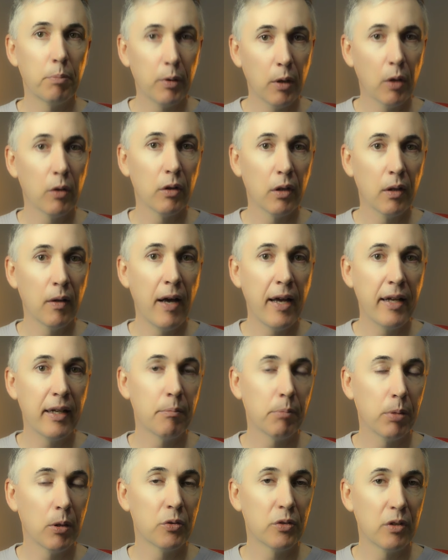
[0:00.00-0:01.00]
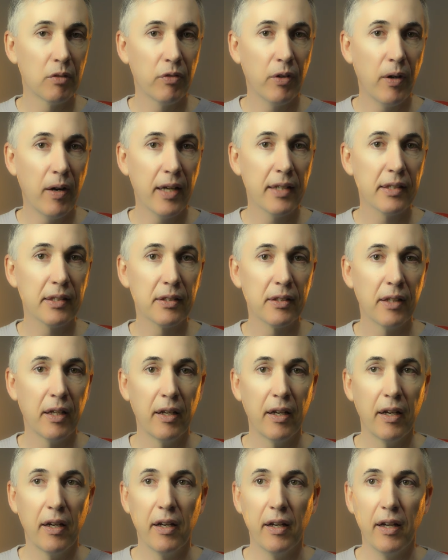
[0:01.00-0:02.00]
plot line and plot device.
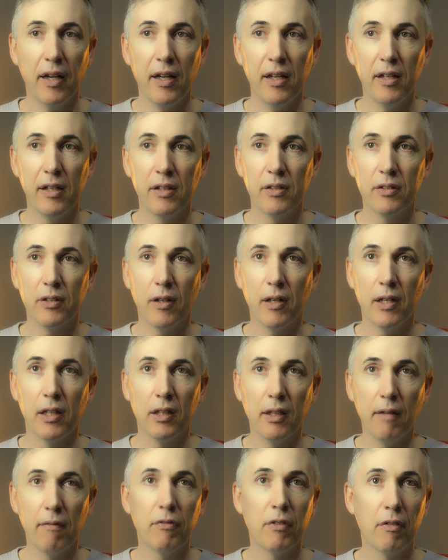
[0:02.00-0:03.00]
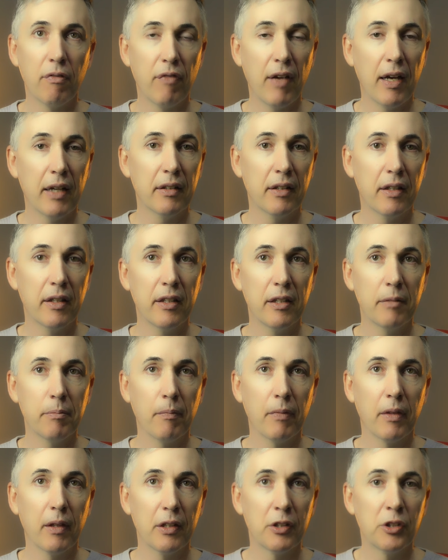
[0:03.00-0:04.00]
And I love the fact that
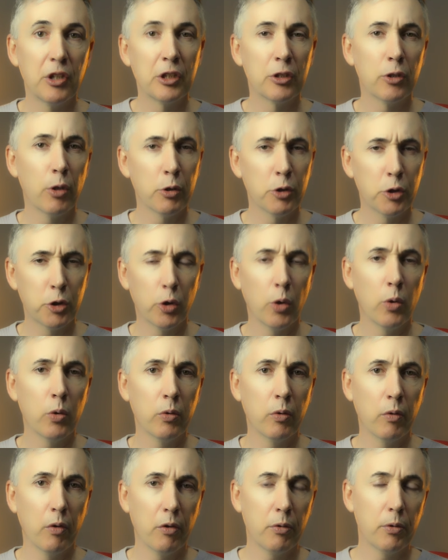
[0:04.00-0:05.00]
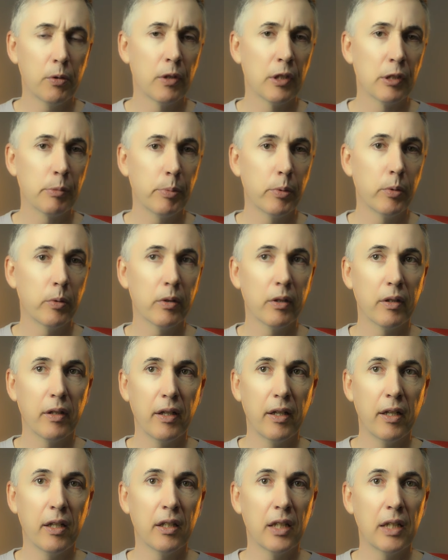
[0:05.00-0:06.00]
she's so strong through this book.
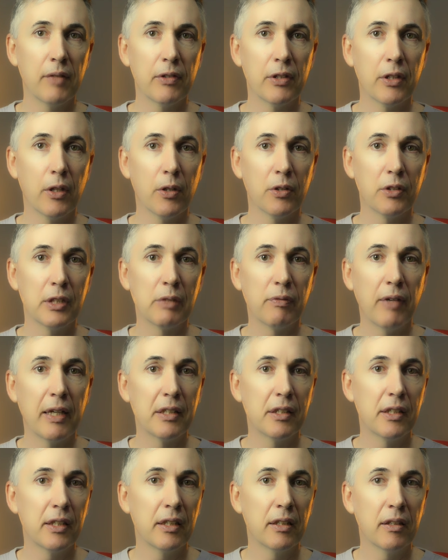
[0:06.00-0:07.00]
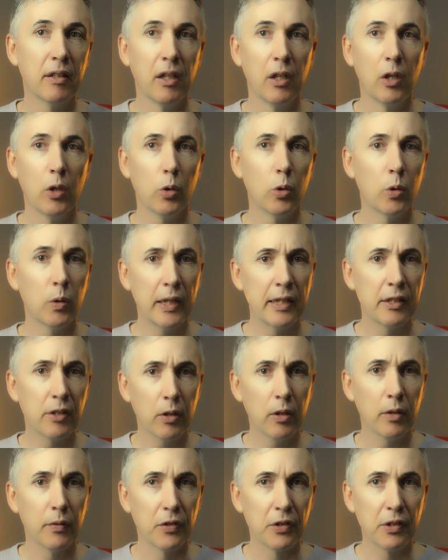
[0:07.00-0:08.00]
And even though she's facing all these
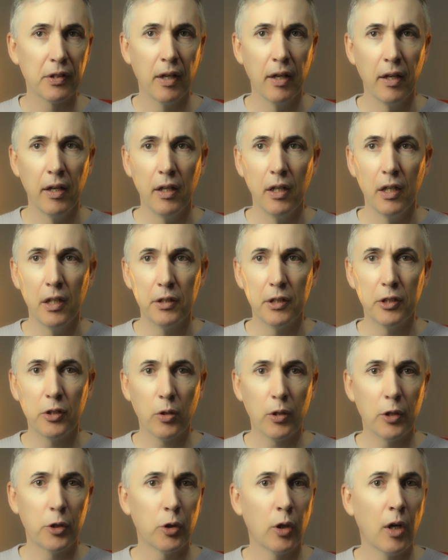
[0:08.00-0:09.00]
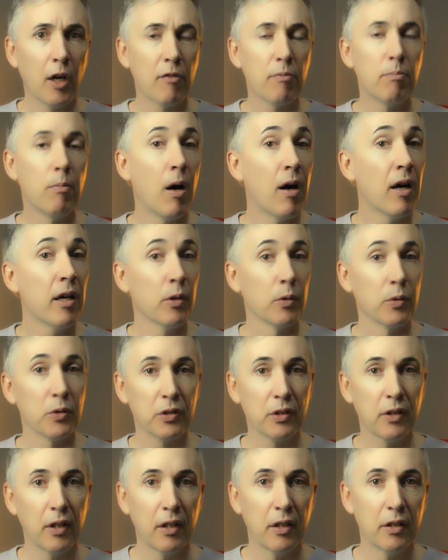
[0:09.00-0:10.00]
odds, she's got to drive
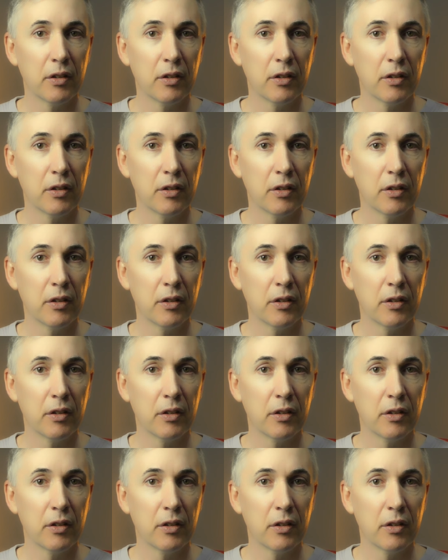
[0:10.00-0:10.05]
miles